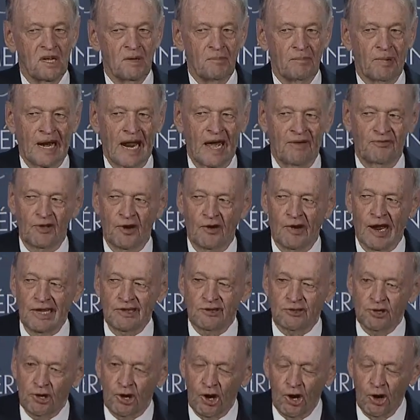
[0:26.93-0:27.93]
But I have the
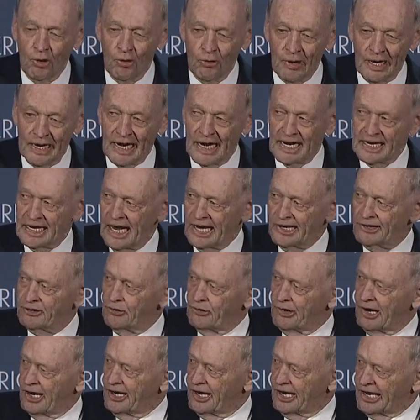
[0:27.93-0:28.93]
right to go, and I'd like
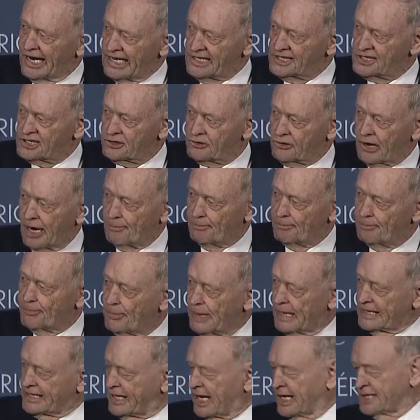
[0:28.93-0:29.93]
to run against Trump.
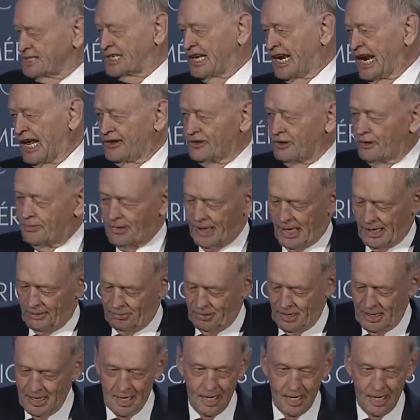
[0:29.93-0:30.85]
But that's another problem.